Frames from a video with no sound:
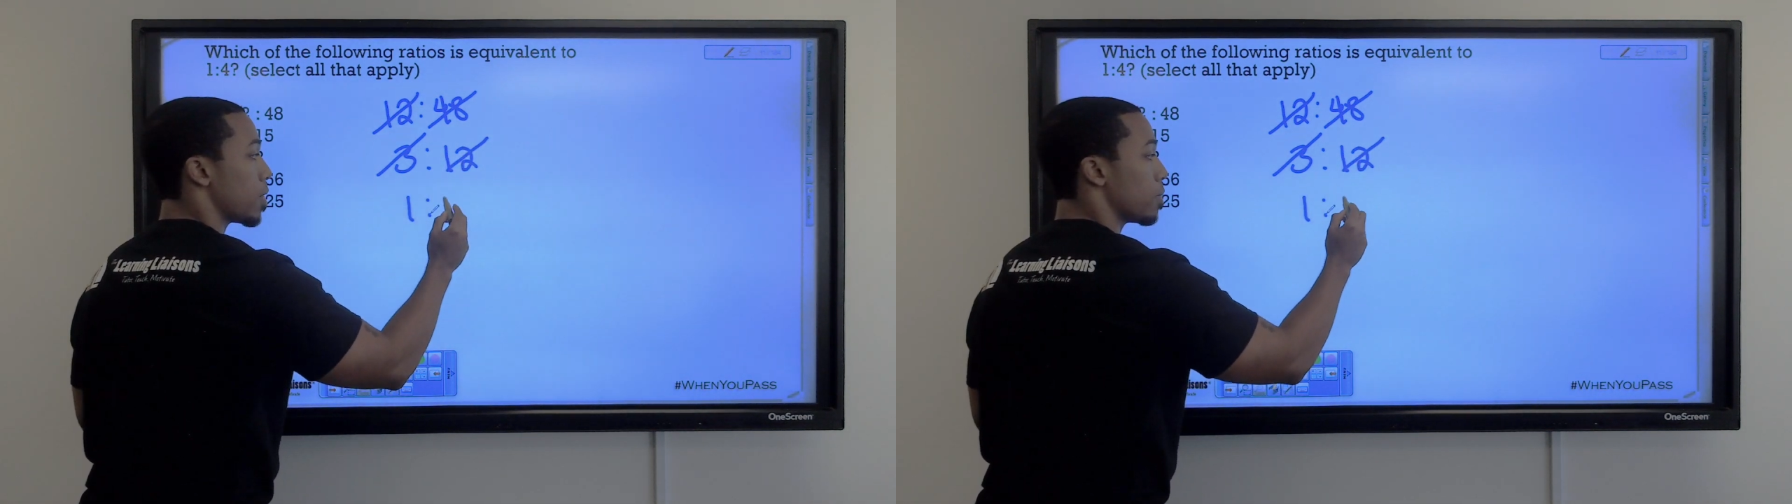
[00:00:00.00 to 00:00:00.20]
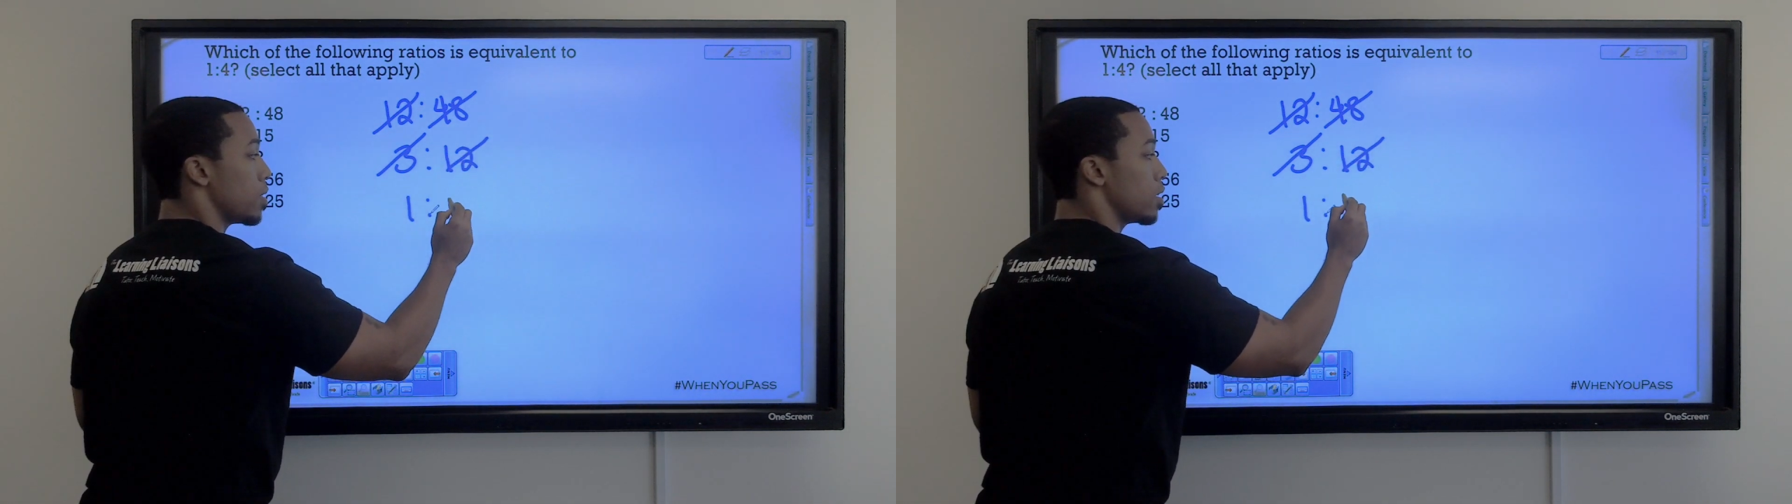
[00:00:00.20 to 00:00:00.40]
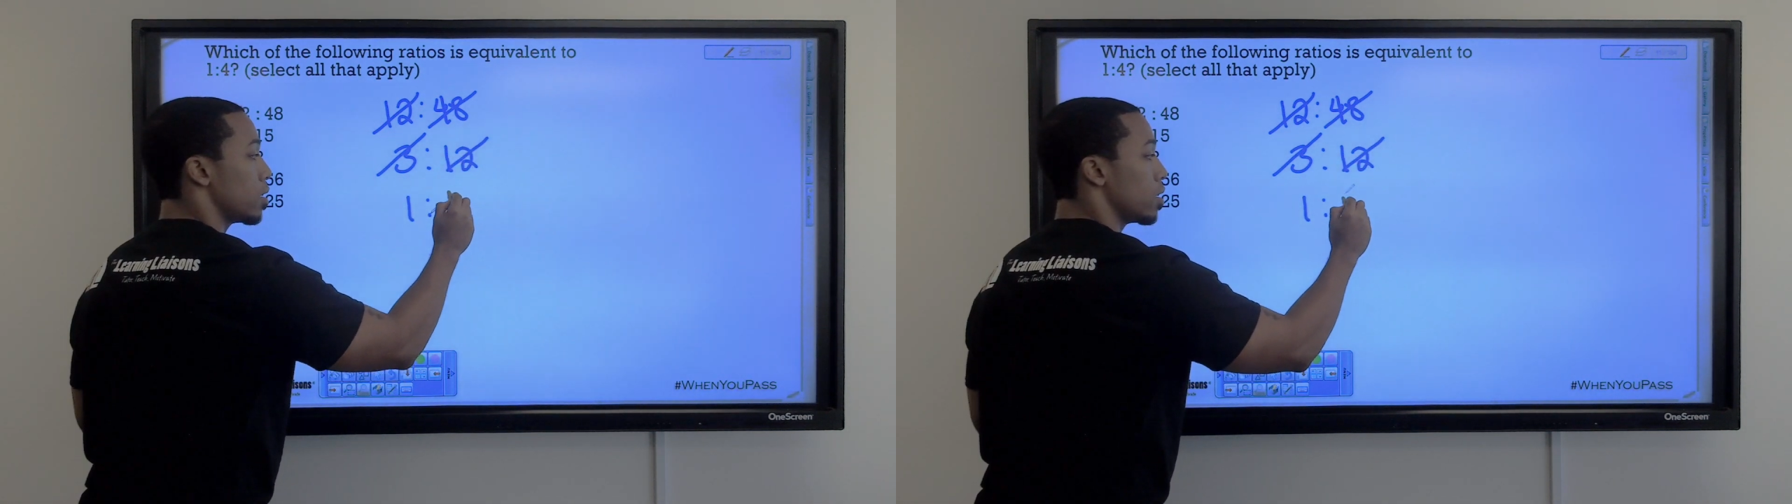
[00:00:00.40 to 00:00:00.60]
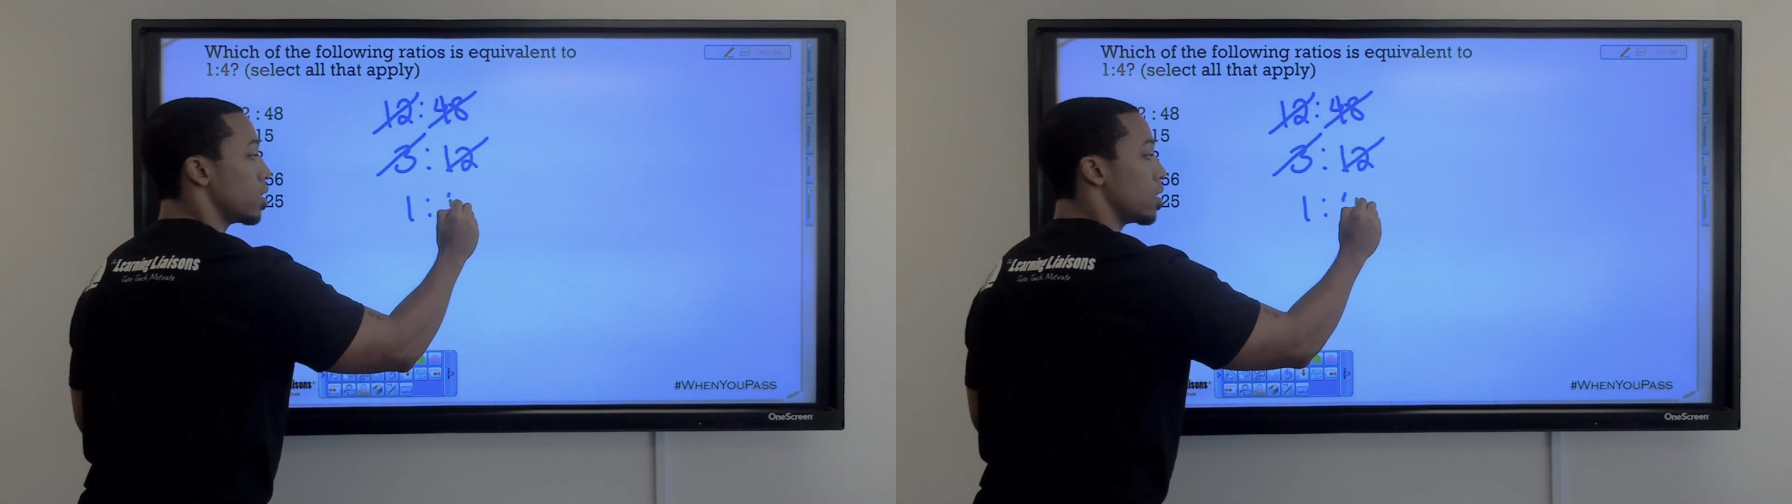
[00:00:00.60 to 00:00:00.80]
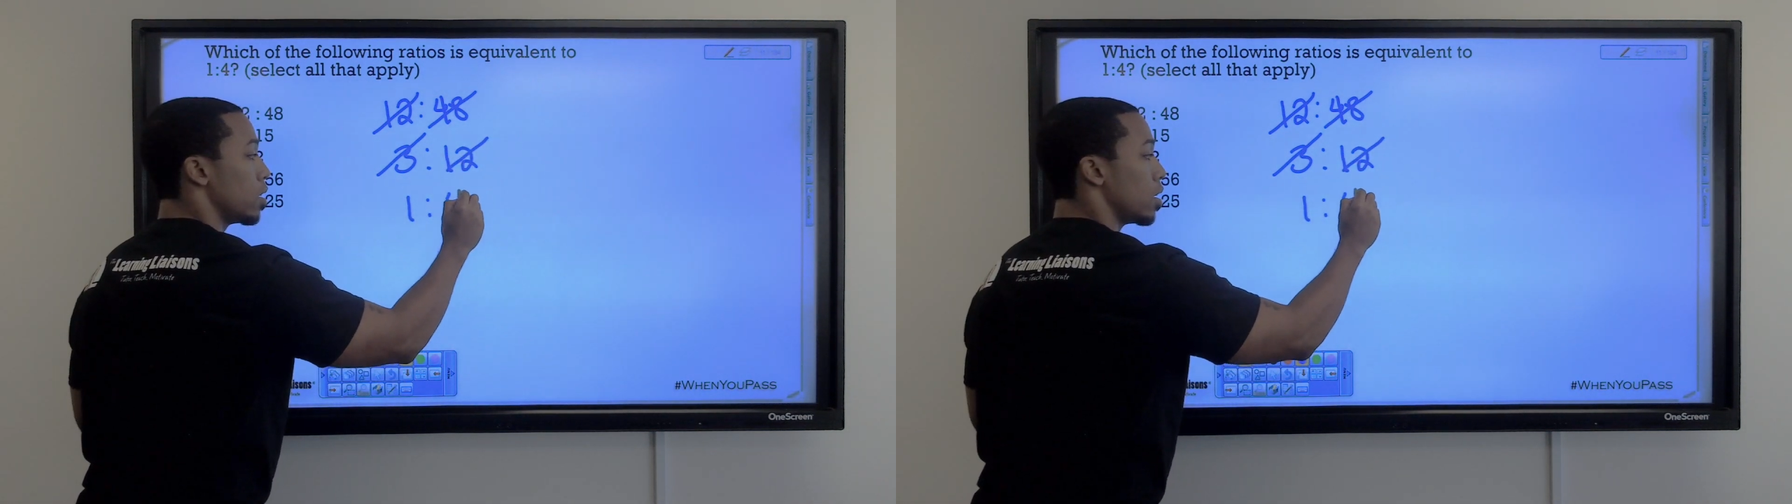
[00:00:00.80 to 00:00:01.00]
3
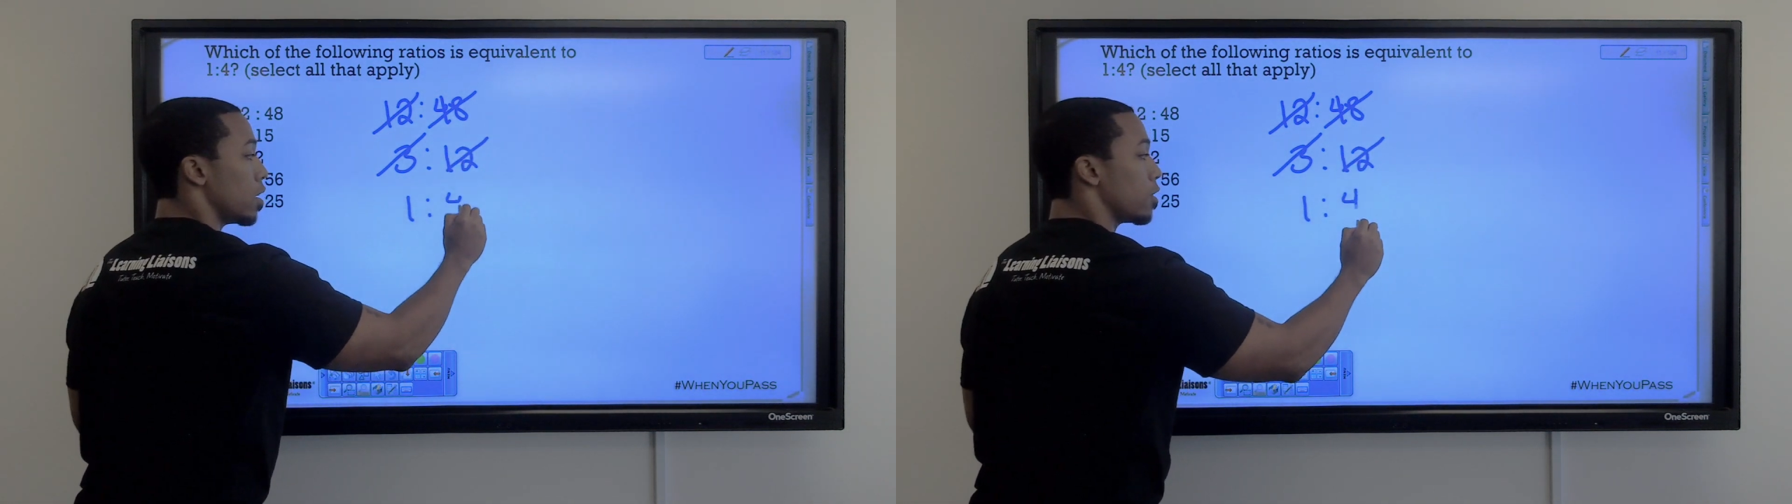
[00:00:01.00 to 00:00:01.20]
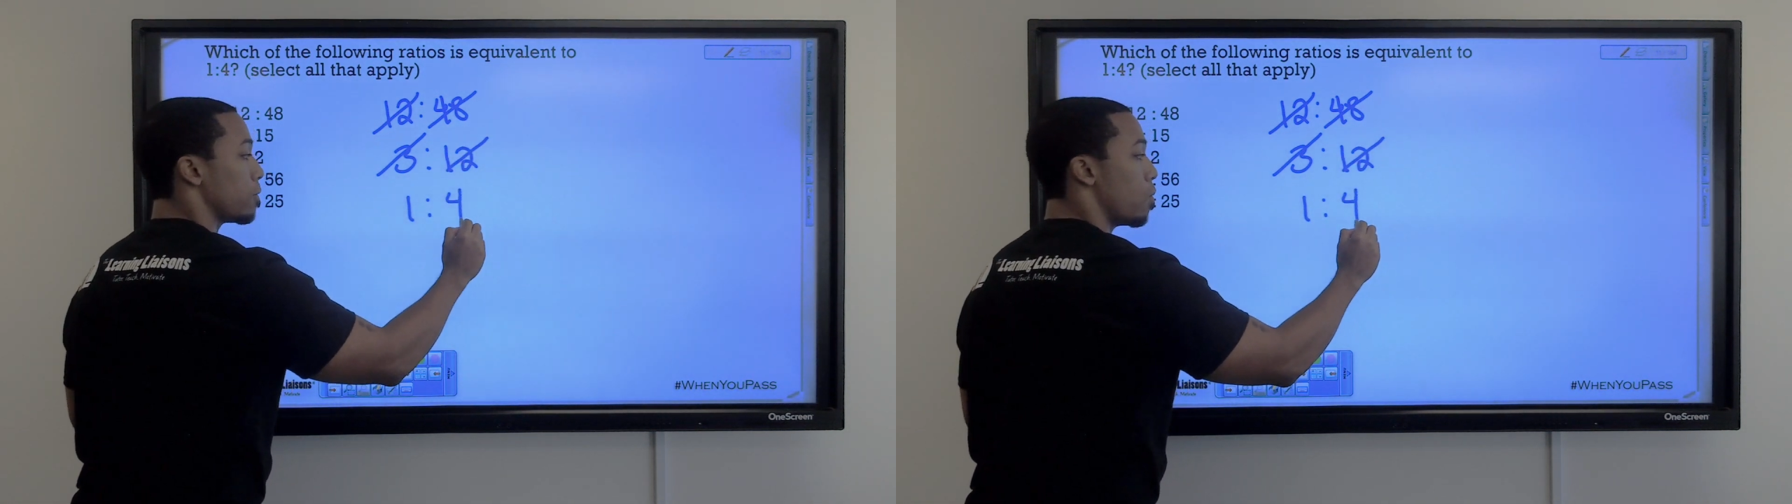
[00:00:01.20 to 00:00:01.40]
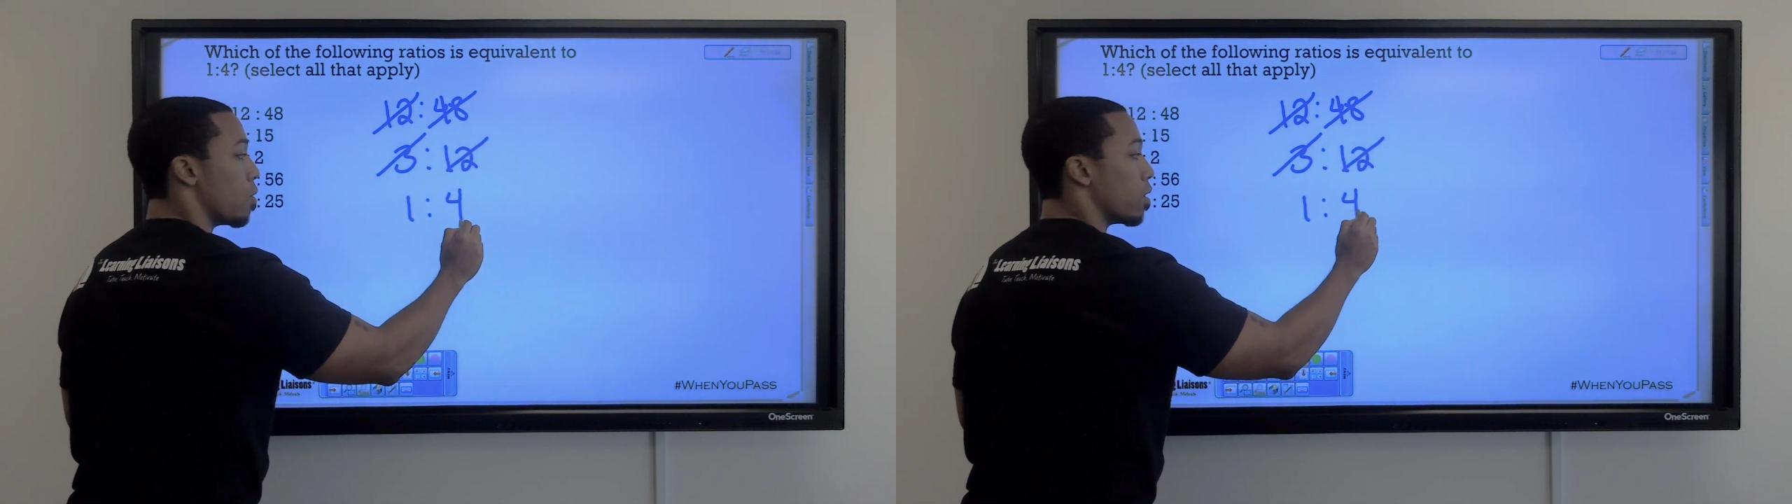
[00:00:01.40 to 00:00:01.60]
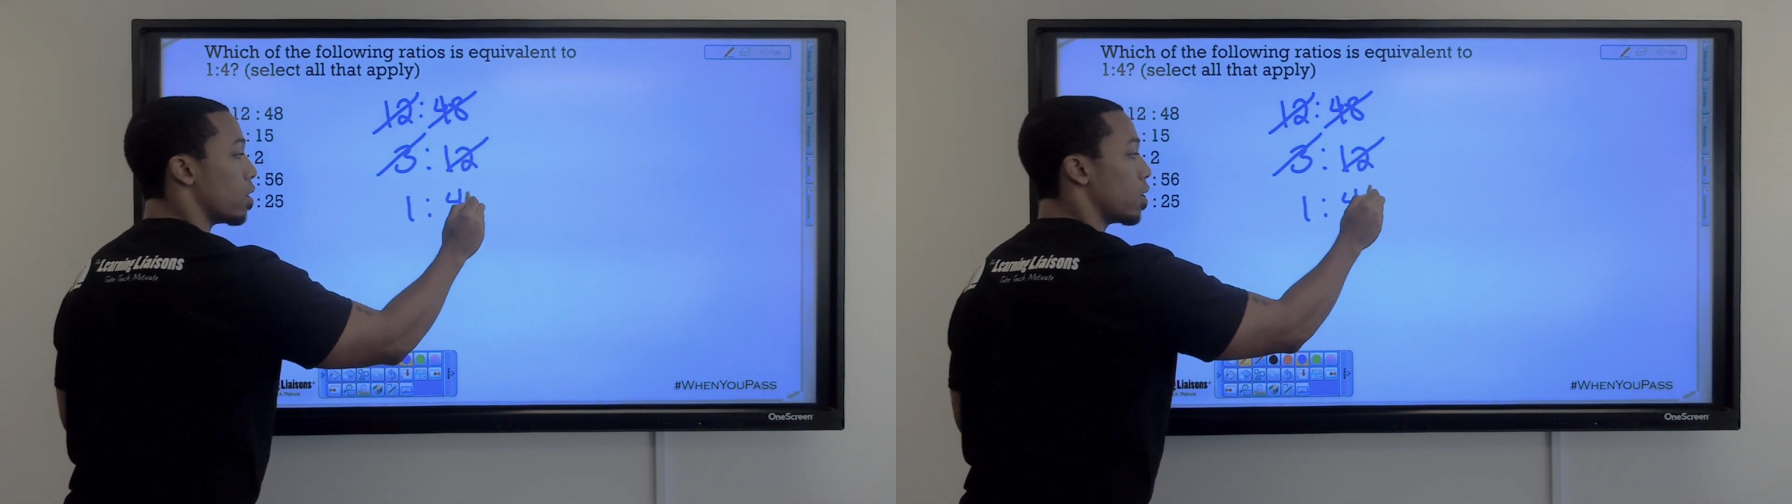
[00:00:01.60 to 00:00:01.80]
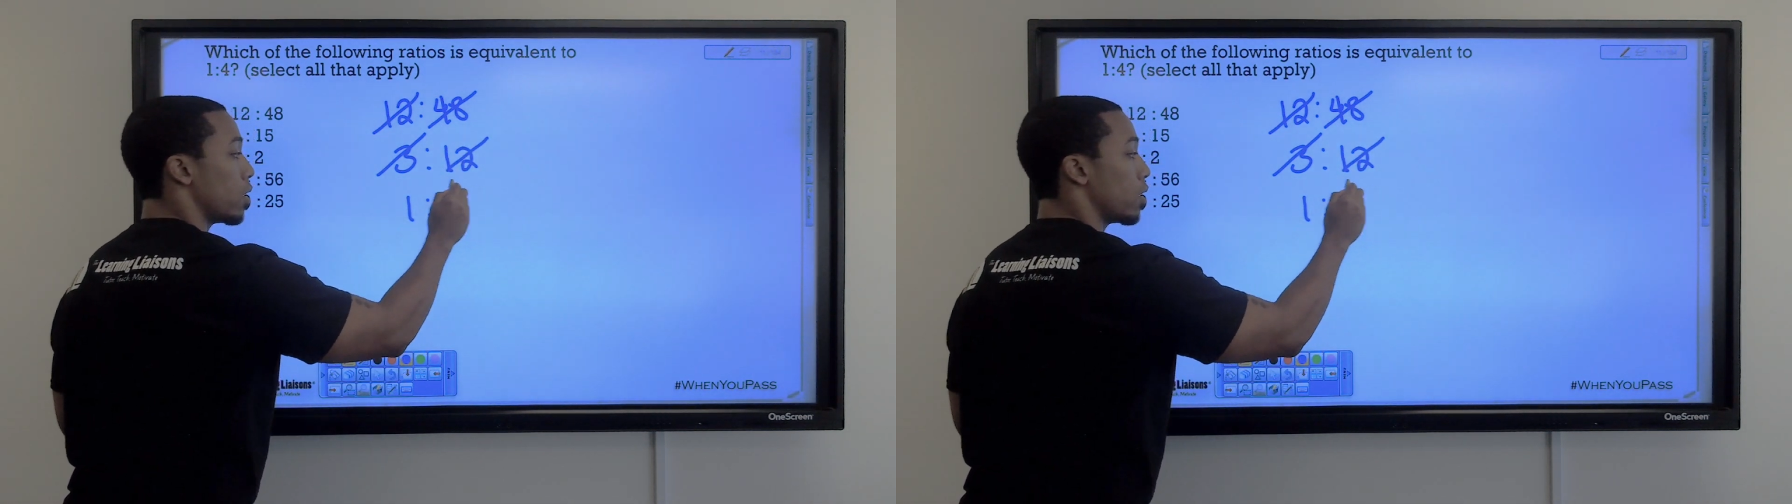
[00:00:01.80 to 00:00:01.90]
is 4.